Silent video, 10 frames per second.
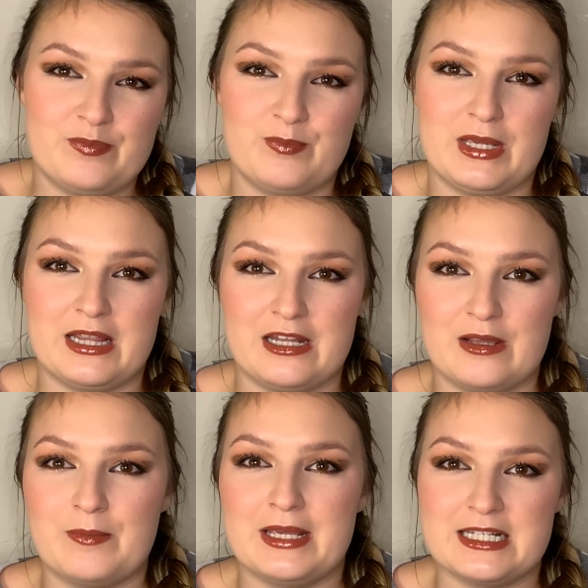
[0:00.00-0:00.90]
be a little
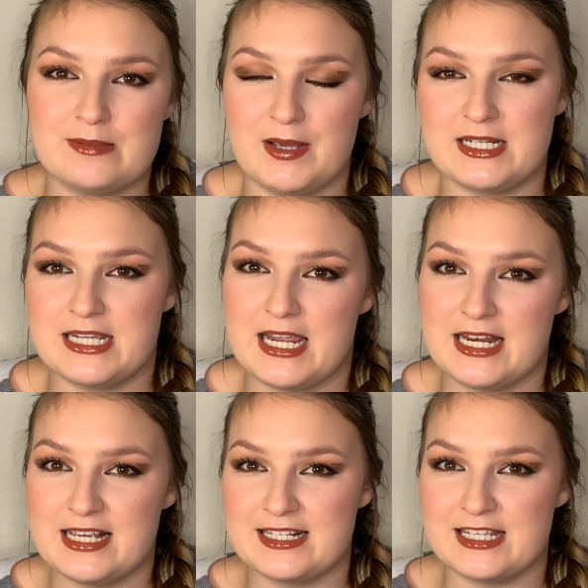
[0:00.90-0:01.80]
bit
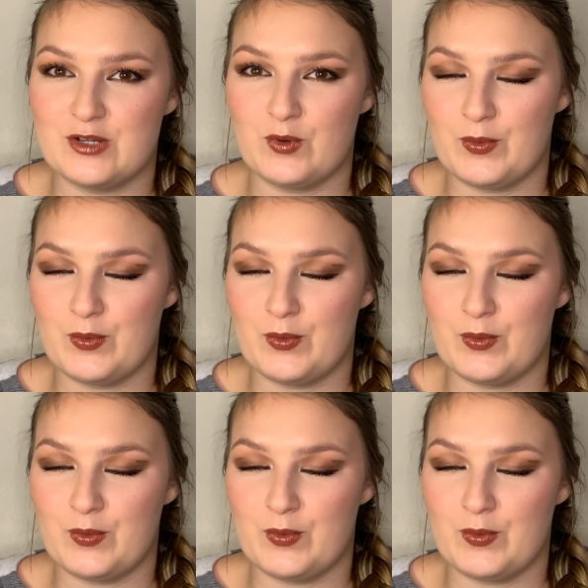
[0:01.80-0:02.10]
spontaneous in what